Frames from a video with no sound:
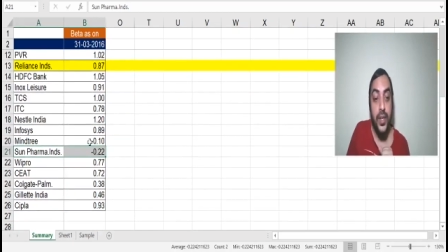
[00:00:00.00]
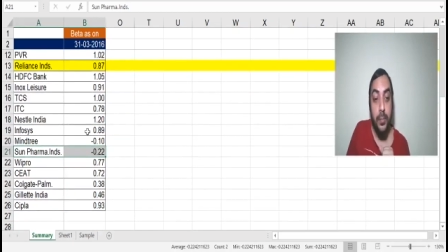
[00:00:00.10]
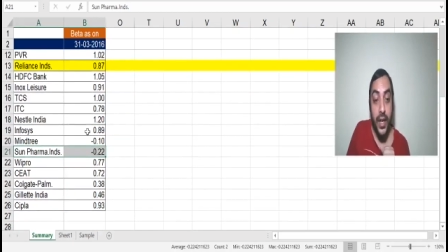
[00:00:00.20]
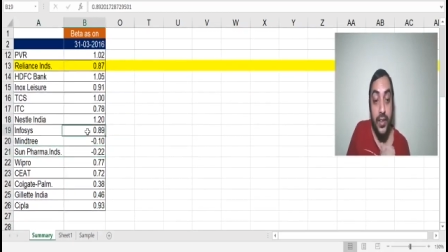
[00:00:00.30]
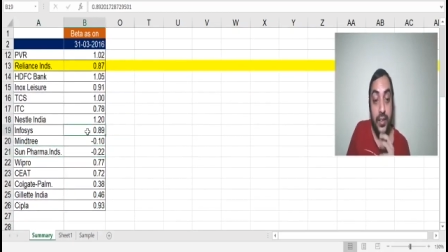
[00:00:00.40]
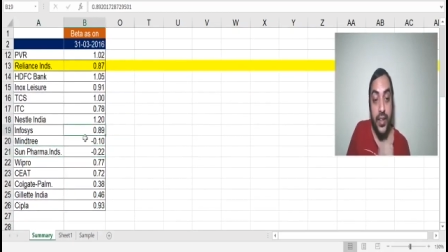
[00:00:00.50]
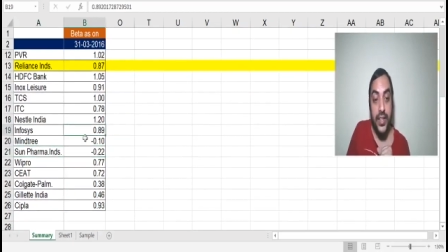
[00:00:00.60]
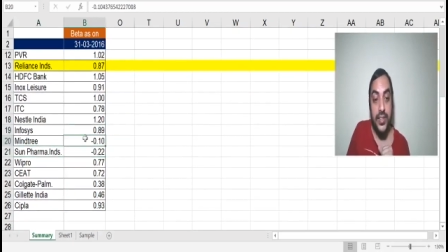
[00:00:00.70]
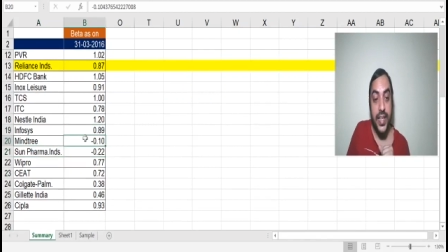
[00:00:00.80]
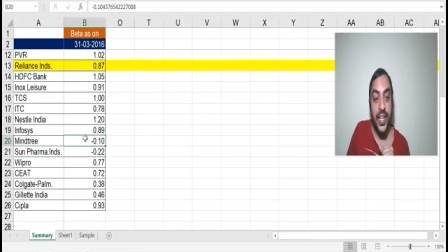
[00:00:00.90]
Mindtree
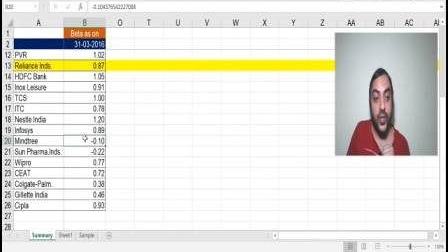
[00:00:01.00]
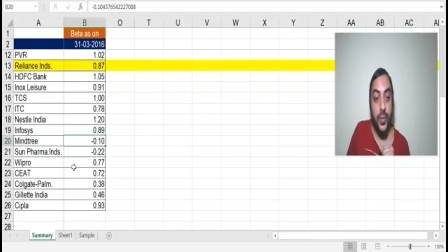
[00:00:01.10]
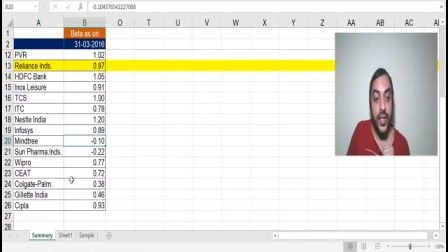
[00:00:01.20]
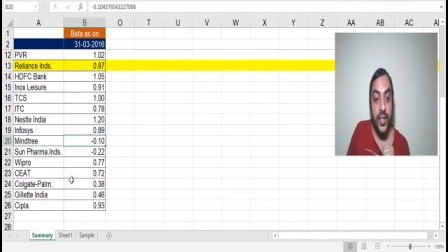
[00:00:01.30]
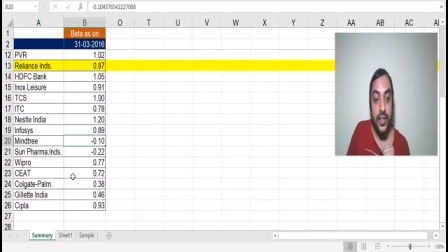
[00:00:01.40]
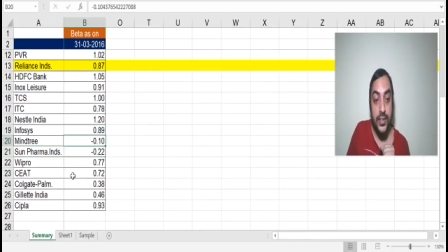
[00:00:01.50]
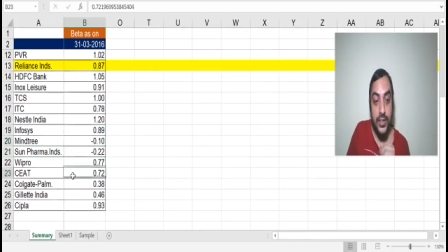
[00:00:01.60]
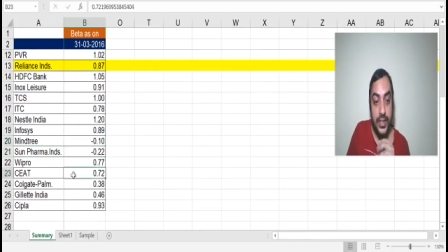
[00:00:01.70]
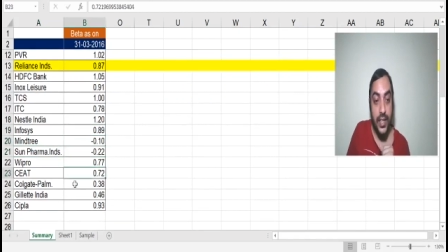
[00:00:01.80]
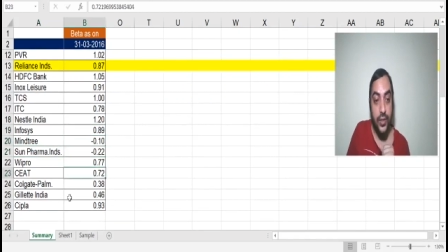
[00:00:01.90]
is negative beta,
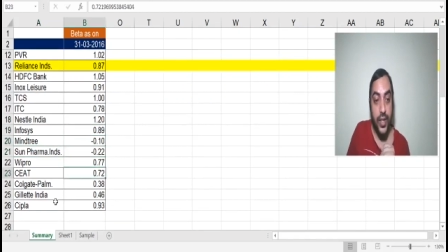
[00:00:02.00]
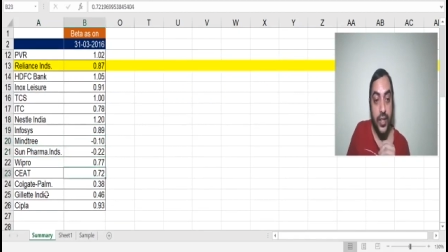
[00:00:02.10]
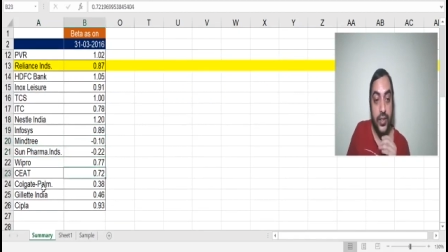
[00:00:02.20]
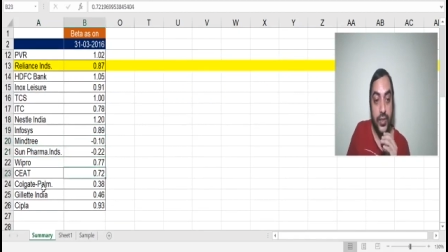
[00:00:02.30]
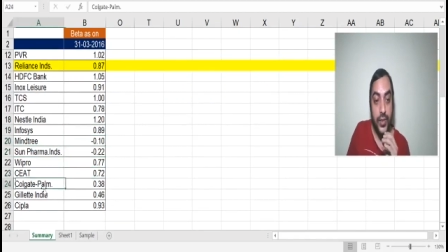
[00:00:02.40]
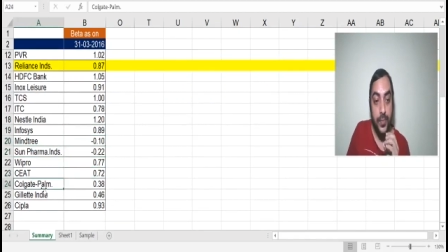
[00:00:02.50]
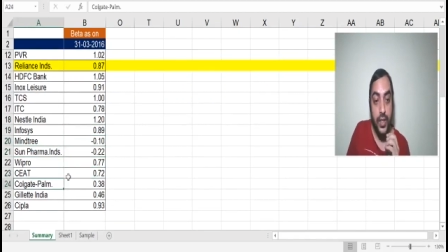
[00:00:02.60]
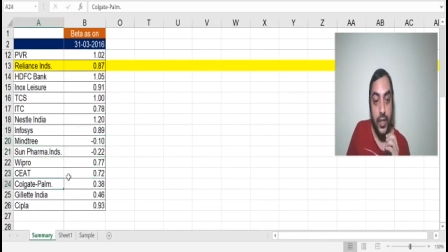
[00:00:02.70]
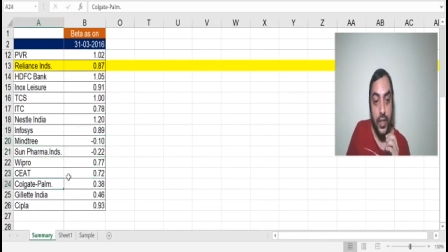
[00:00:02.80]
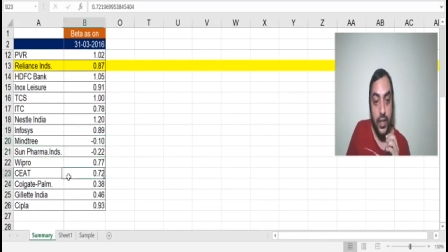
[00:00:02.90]
CA Tires
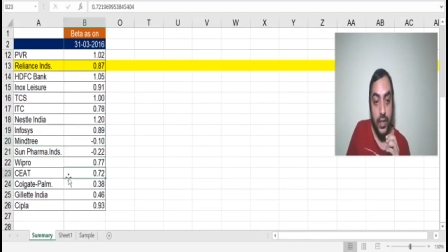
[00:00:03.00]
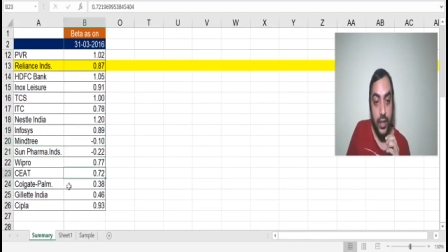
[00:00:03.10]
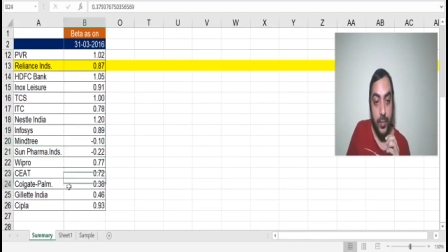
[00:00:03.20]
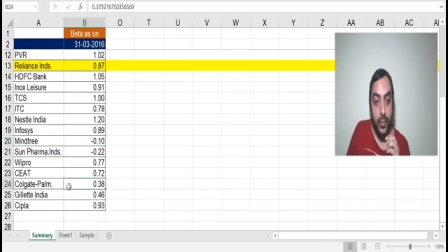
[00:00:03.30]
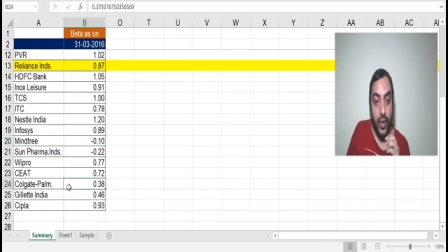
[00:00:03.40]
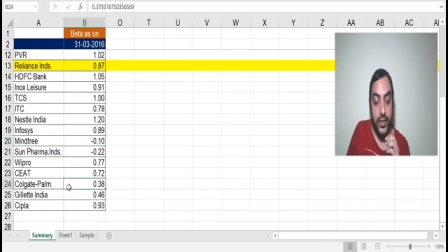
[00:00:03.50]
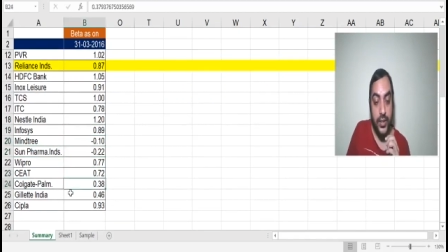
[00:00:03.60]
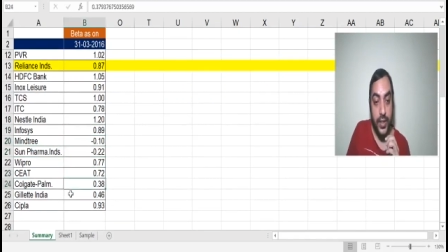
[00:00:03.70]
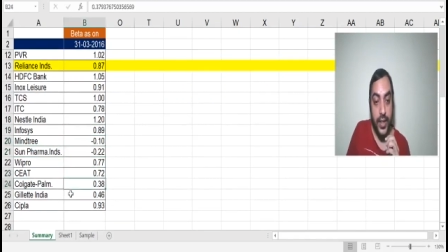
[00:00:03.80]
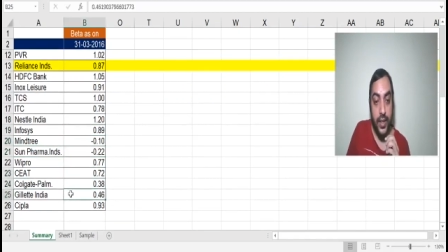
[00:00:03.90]

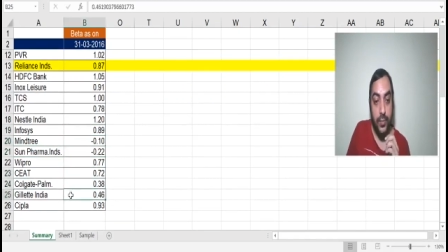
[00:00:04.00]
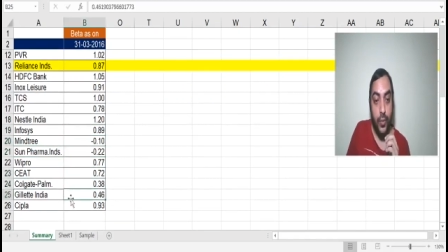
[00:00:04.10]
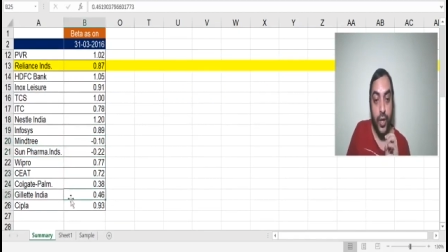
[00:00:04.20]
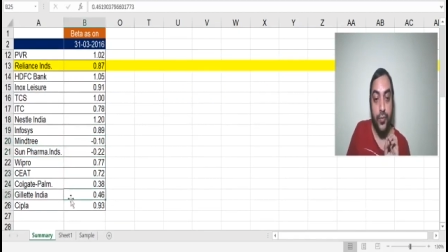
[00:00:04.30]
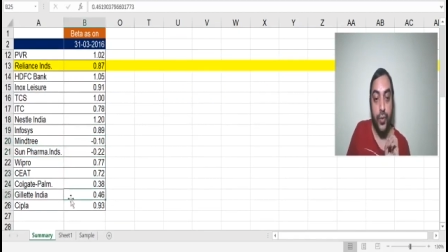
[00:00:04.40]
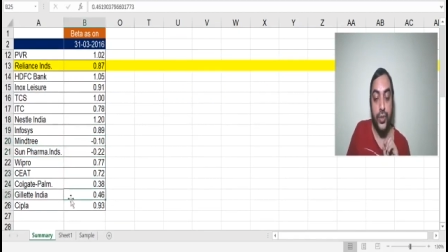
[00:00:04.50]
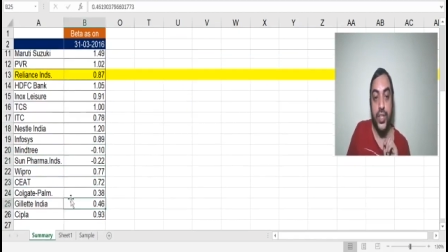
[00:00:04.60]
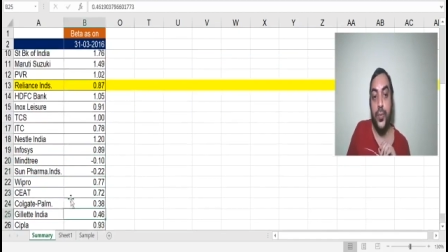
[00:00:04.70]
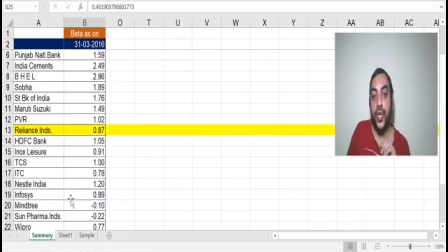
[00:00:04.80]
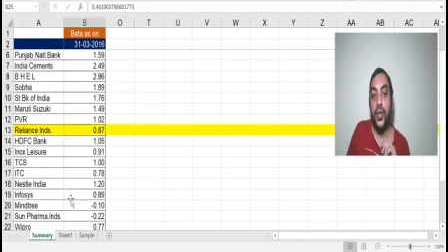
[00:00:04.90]
0.38,
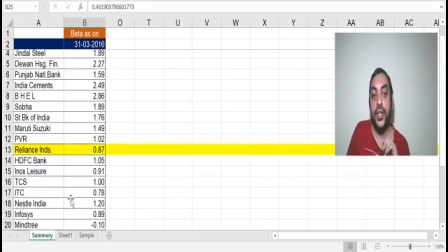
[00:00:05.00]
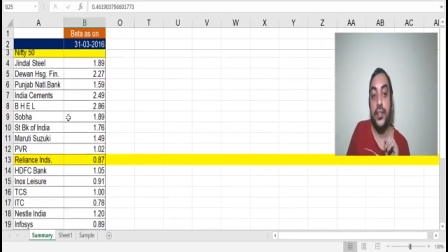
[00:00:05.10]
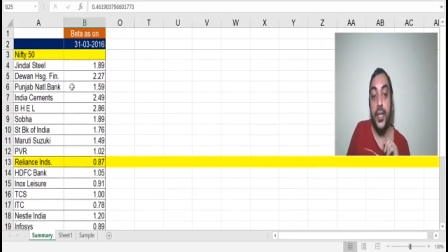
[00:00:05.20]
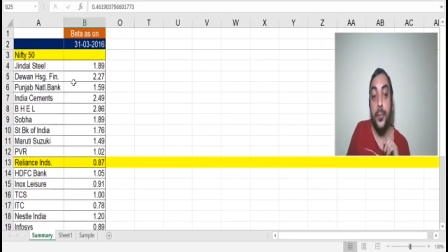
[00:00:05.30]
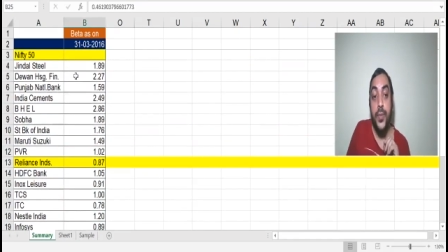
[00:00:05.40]
0.46, 0.93.